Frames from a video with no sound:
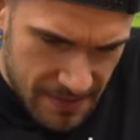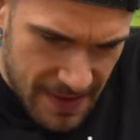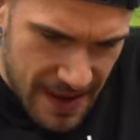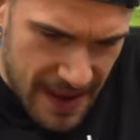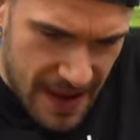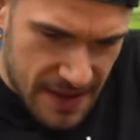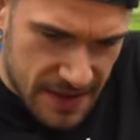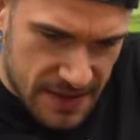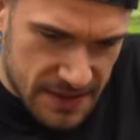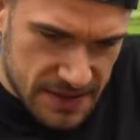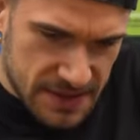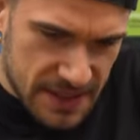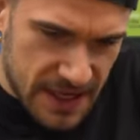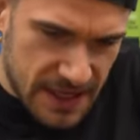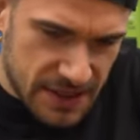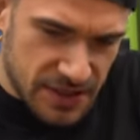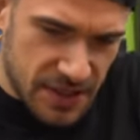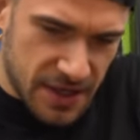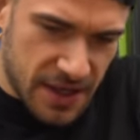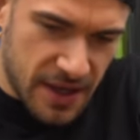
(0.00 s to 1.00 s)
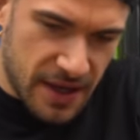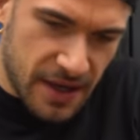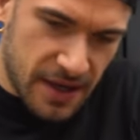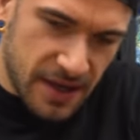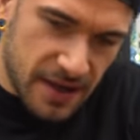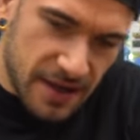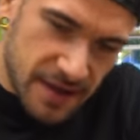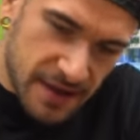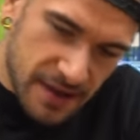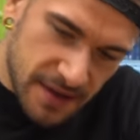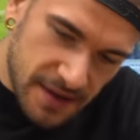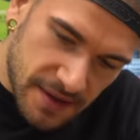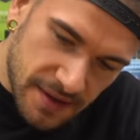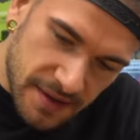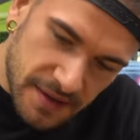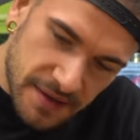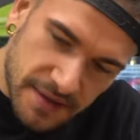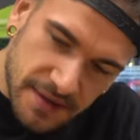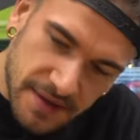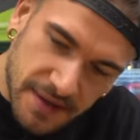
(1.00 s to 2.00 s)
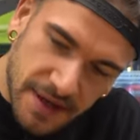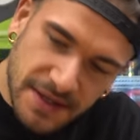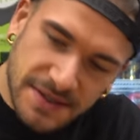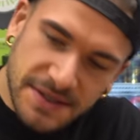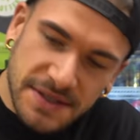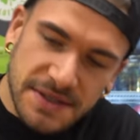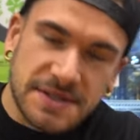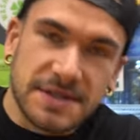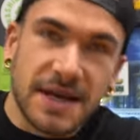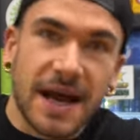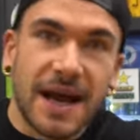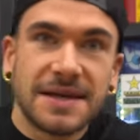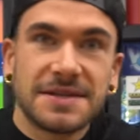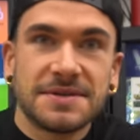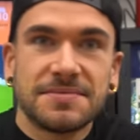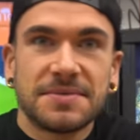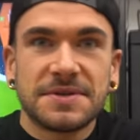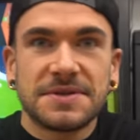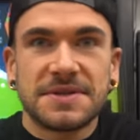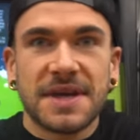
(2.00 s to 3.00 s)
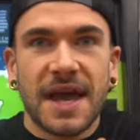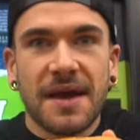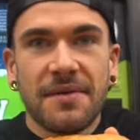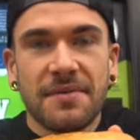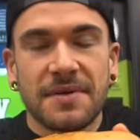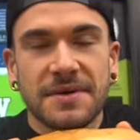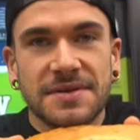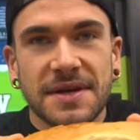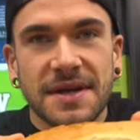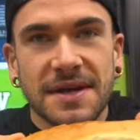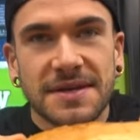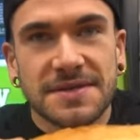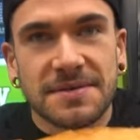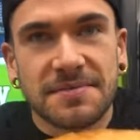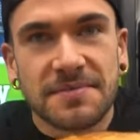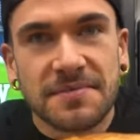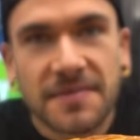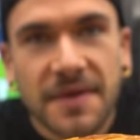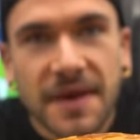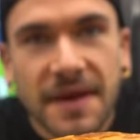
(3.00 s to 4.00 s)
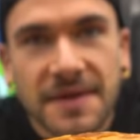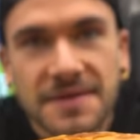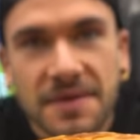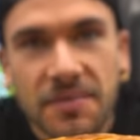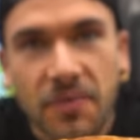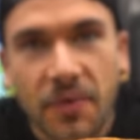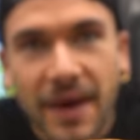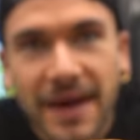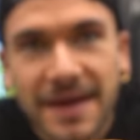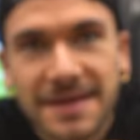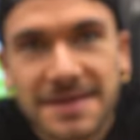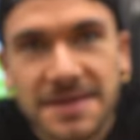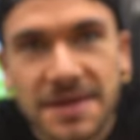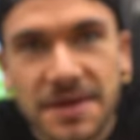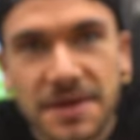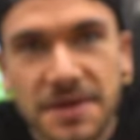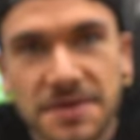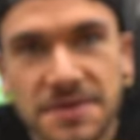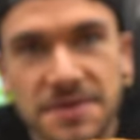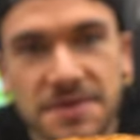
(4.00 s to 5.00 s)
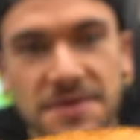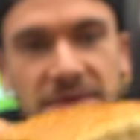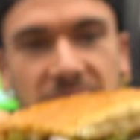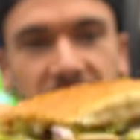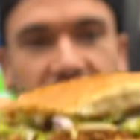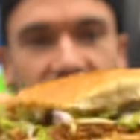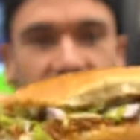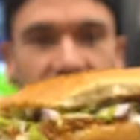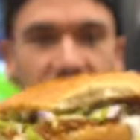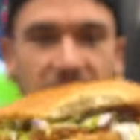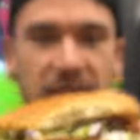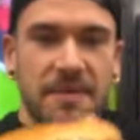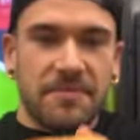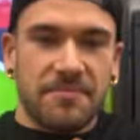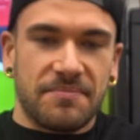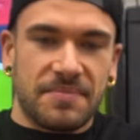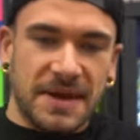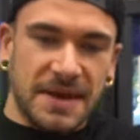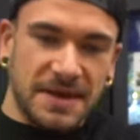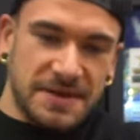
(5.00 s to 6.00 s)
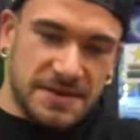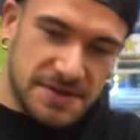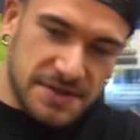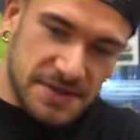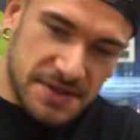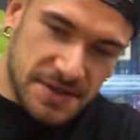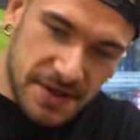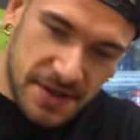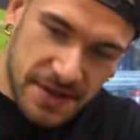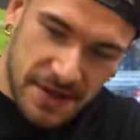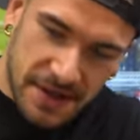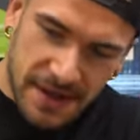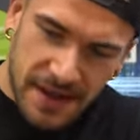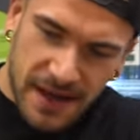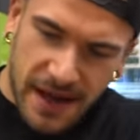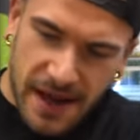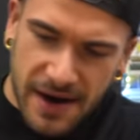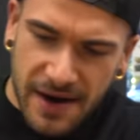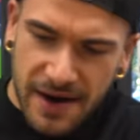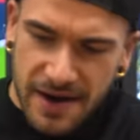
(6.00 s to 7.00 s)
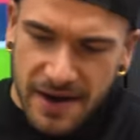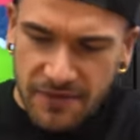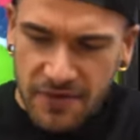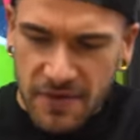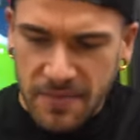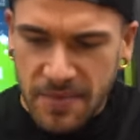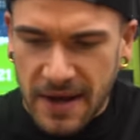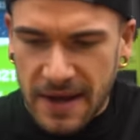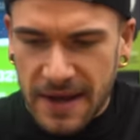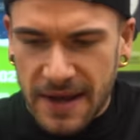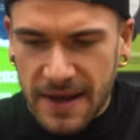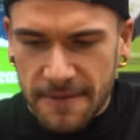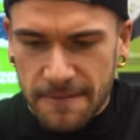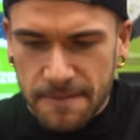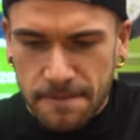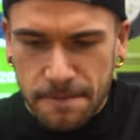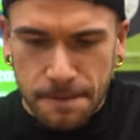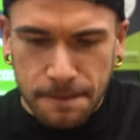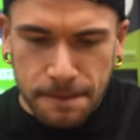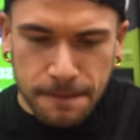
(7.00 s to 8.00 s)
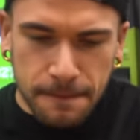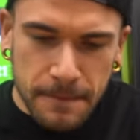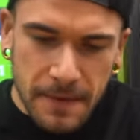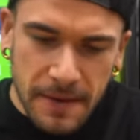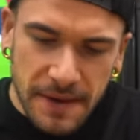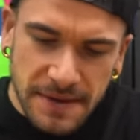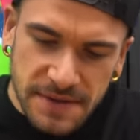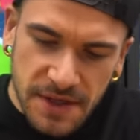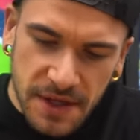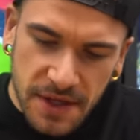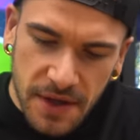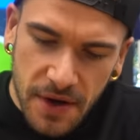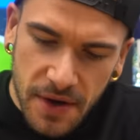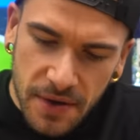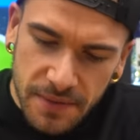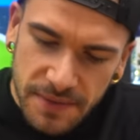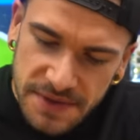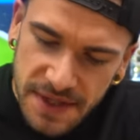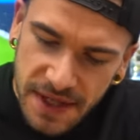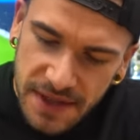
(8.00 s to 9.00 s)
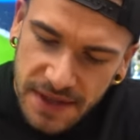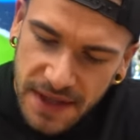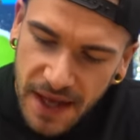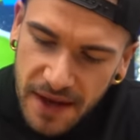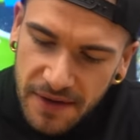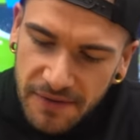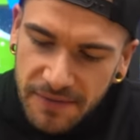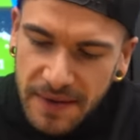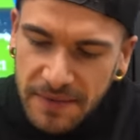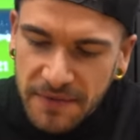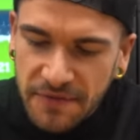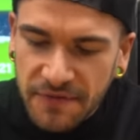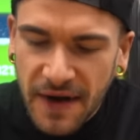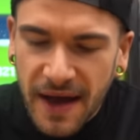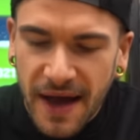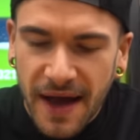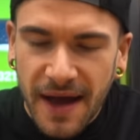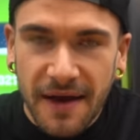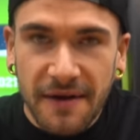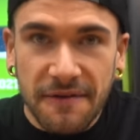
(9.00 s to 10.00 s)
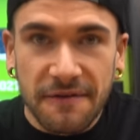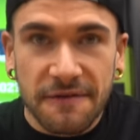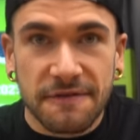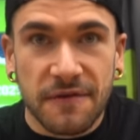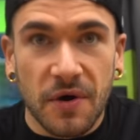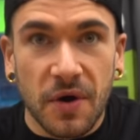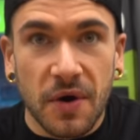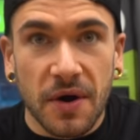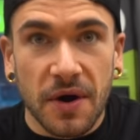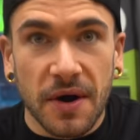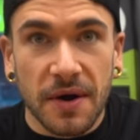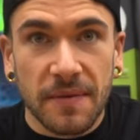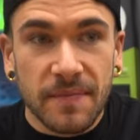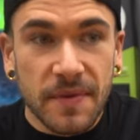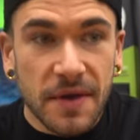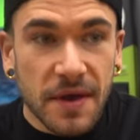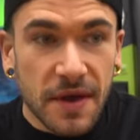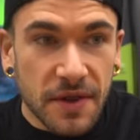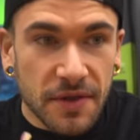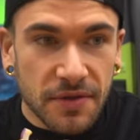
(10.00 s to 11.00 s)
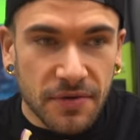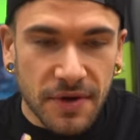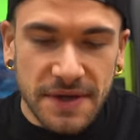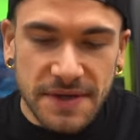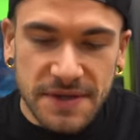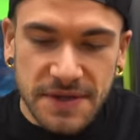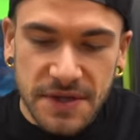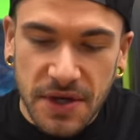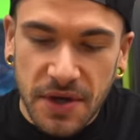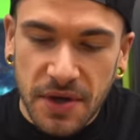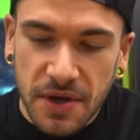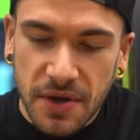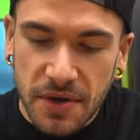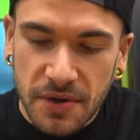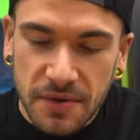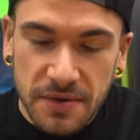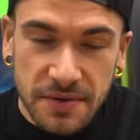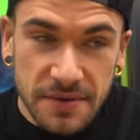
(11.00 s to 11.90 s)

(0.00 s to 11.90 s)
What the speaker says: Man, this is actually that's a sizable sandwich. They got some weight to them beasts. All right, everybody. Let's get going. We'll say the count of maybe 5, 4, 3, 2,